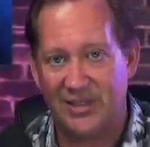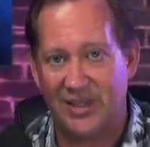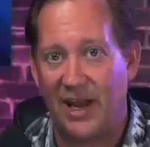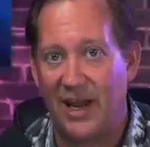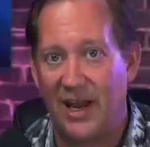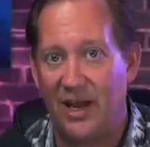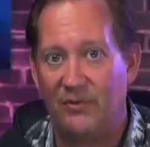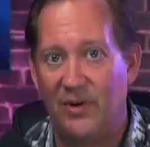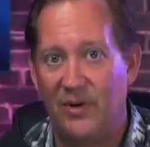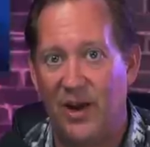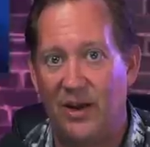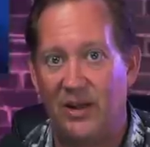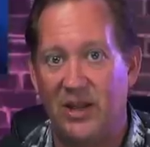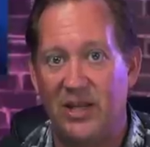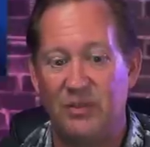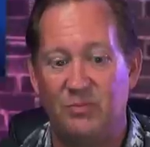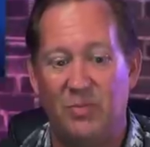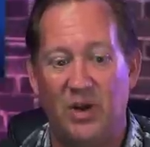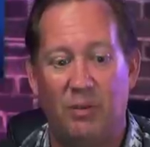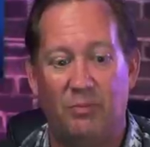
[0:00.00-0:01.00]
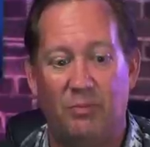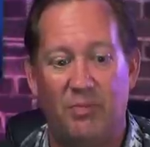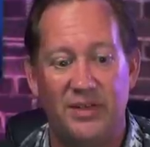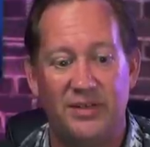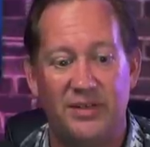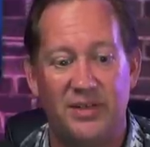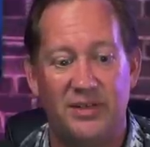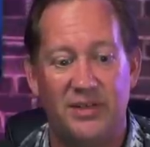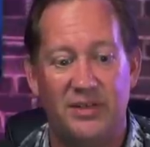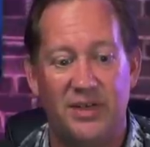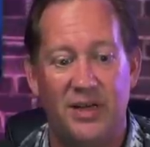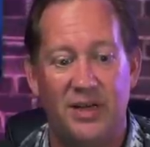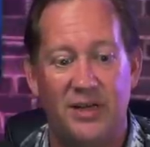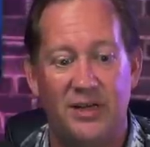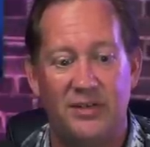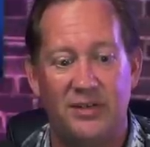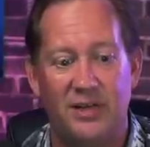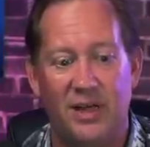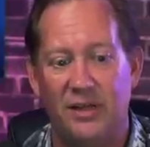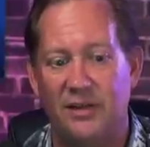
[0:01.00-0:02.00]
the F out of these big
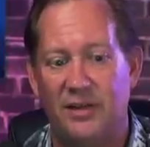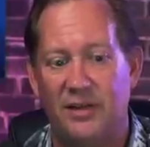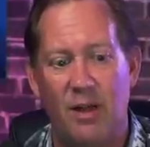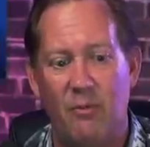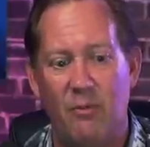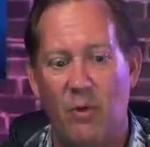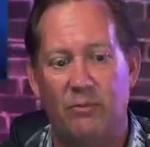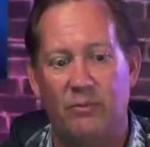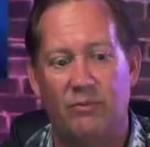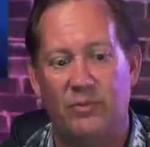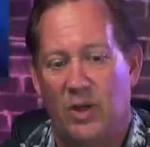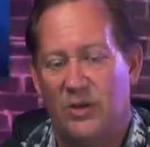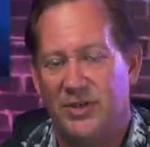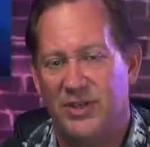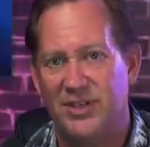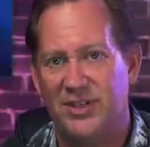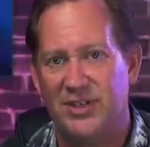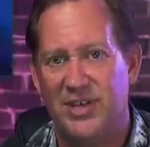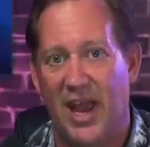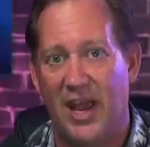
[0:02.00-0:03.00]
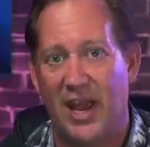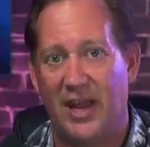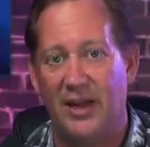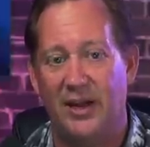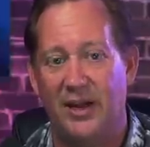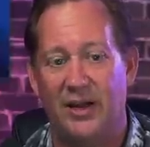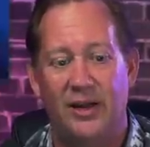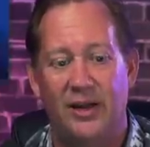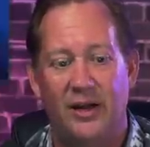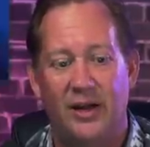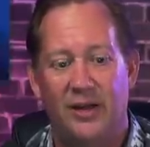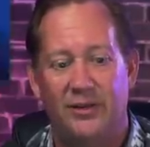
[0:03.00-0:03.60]
businesses. That they won't, they'll just take it.